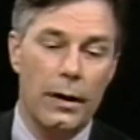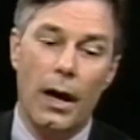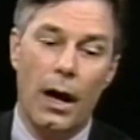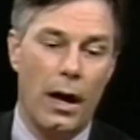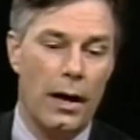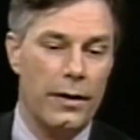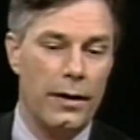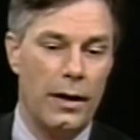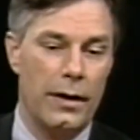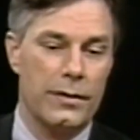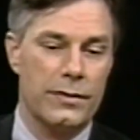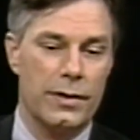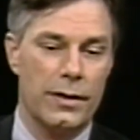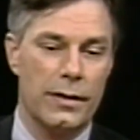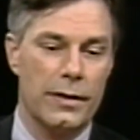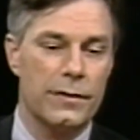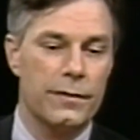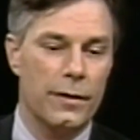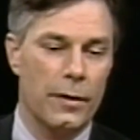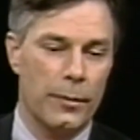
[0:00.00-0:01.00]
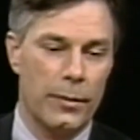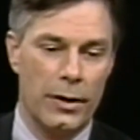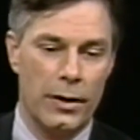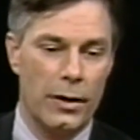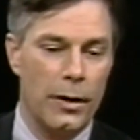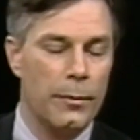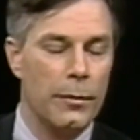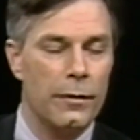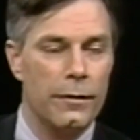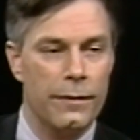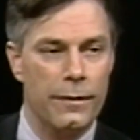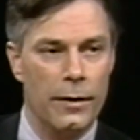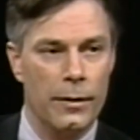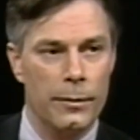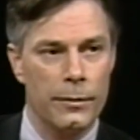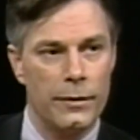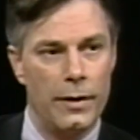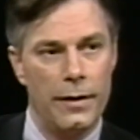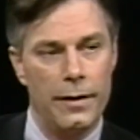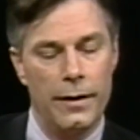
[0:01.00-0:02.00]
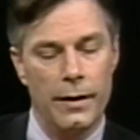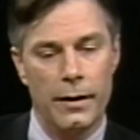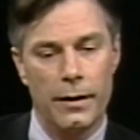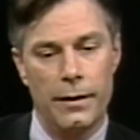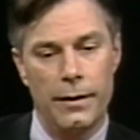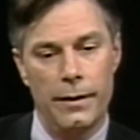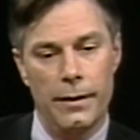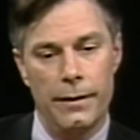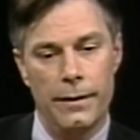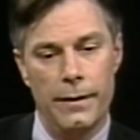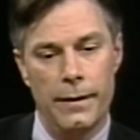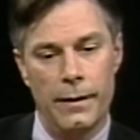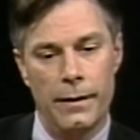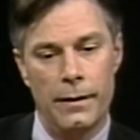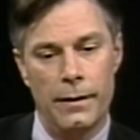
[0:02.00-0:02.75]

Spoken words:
Yeah, and not necessarily in this film, but a number of films. I think that